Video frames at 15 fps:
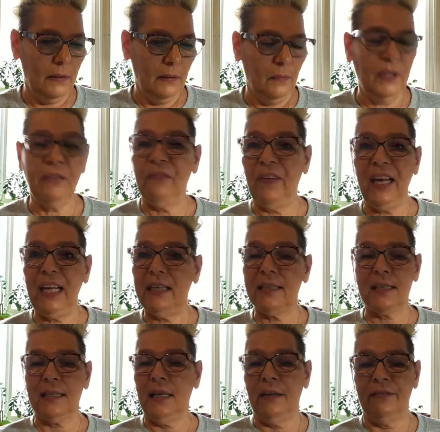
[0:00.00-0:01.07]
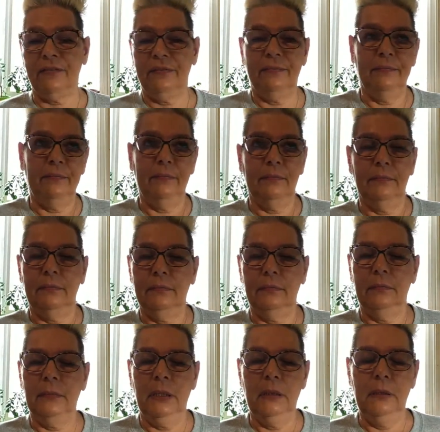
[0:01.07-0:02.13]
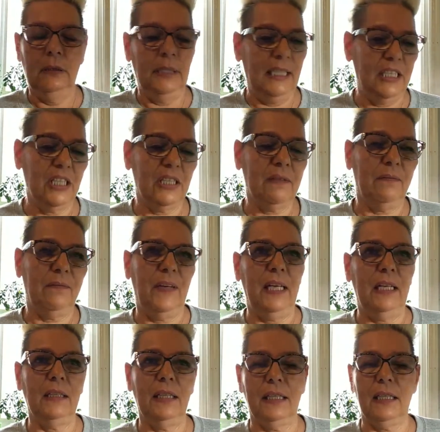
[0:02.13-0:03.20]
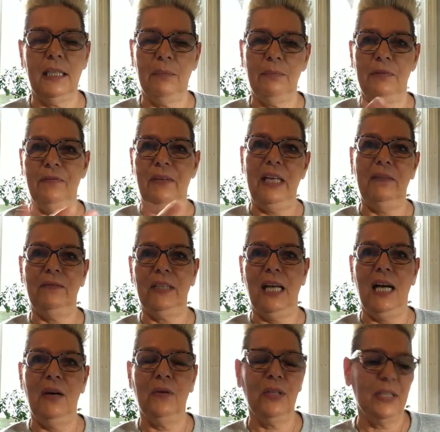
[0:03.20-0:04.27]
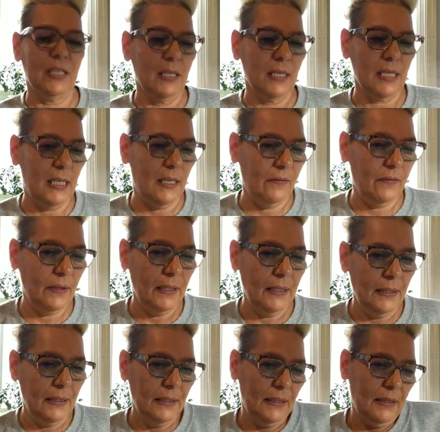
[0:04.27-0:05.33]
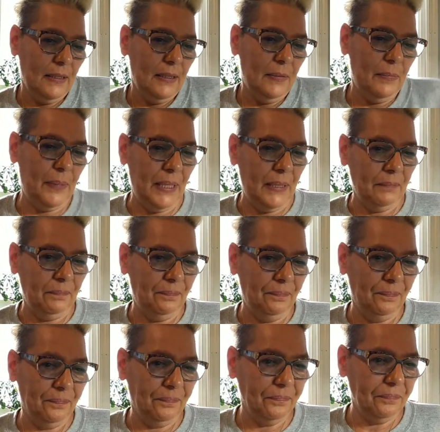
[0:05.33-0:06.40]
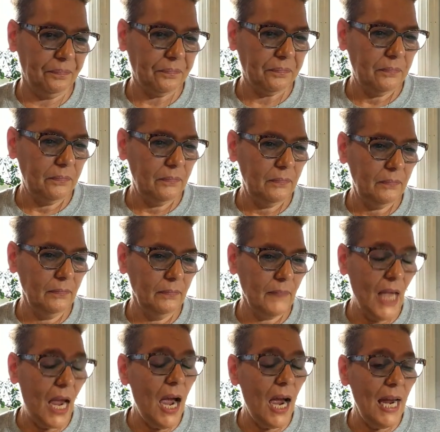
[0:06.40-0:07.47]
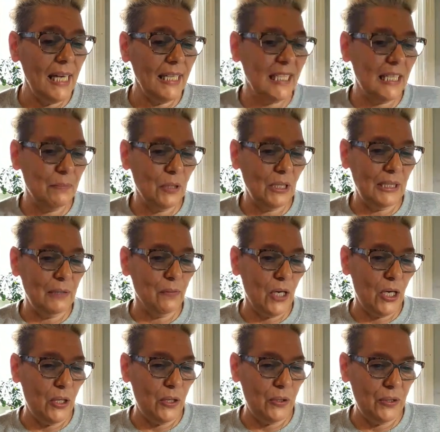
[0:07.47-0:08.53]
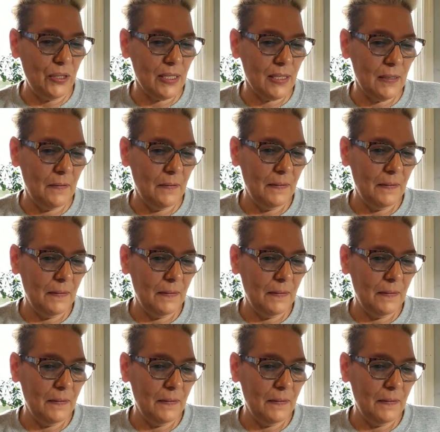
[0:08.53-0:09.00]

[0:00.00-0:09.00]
with fake stuff, like just fake, like a couple fake flowers and stuff. But hi, Kimberly Rose.